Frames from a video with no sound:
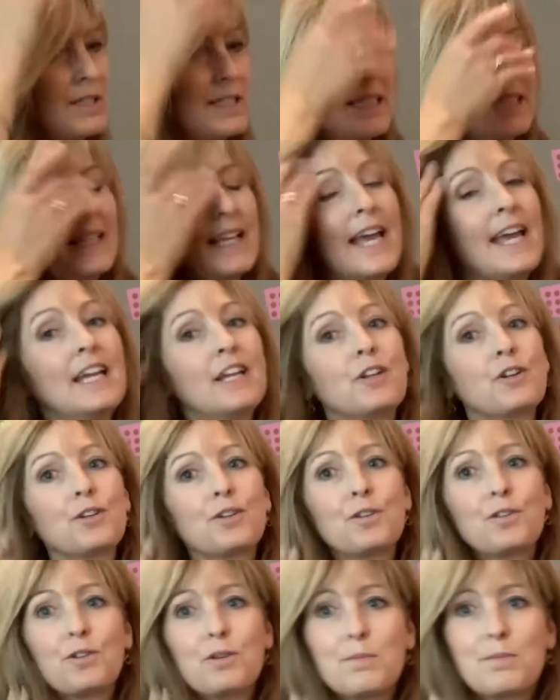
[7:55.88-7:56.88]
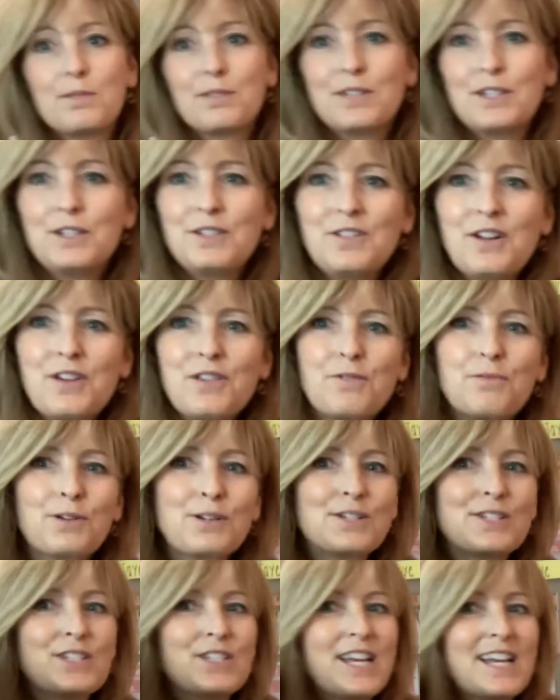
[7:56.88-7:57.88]
sing A, You're Adorable. Do you know the
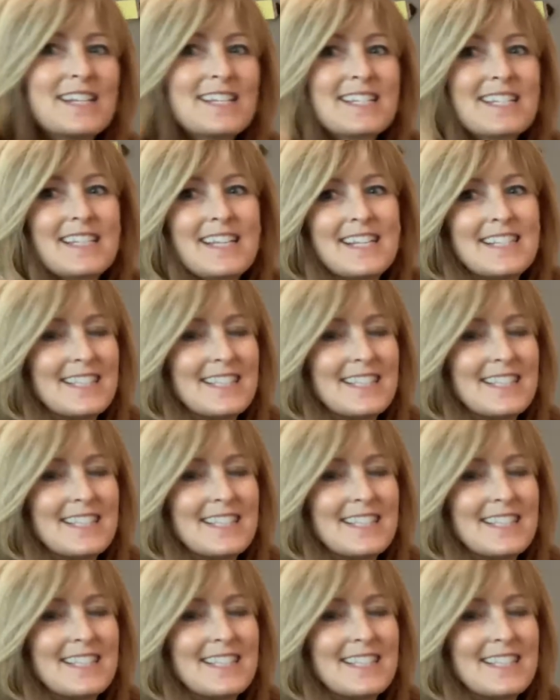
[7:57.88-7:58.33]
words yet to that